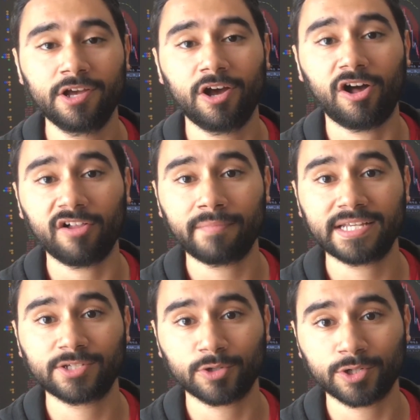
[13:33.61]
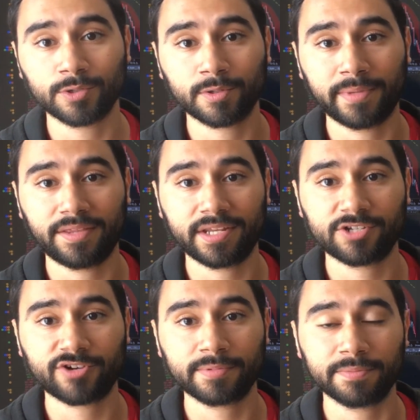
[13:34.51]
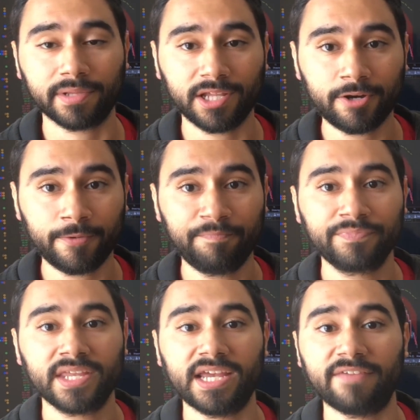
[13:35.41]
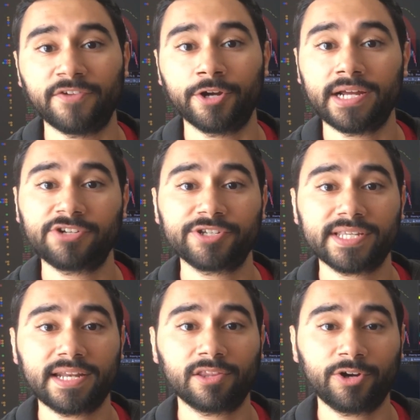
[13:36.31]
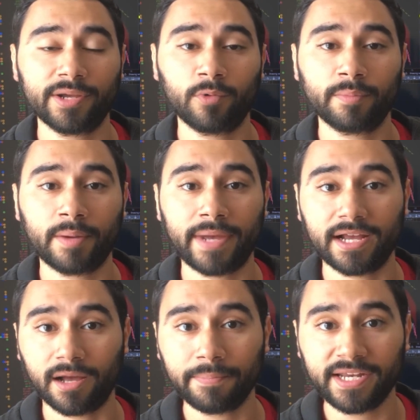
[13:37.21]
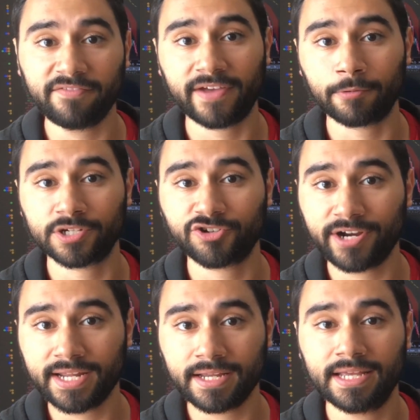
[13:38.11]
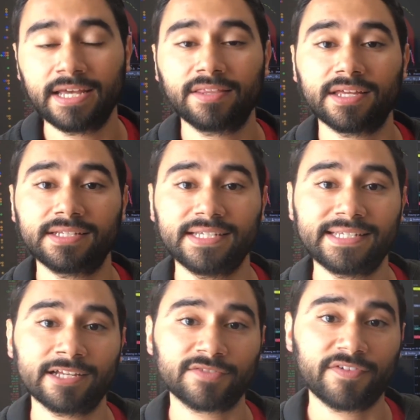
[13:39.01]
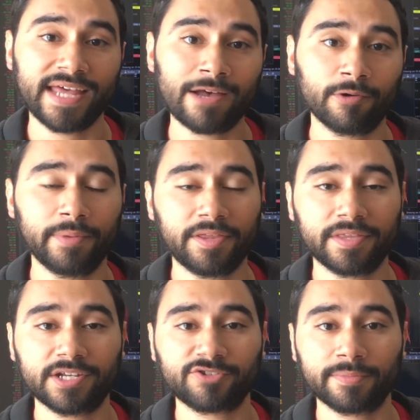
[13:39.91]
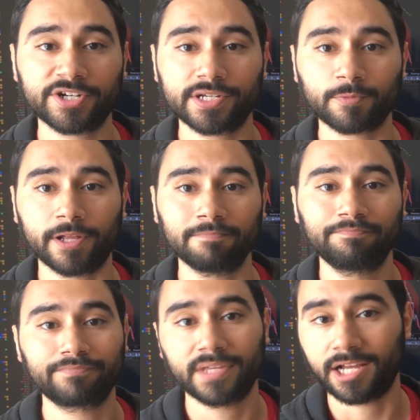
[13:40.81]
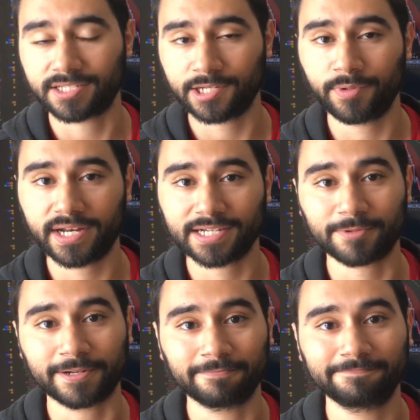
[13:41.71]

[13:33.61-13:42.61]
All of my socials will be in the description below. If you're interested in learning more about my company, Vanquish Trading, the details for that will be in the description as well. I'll see you in the next one.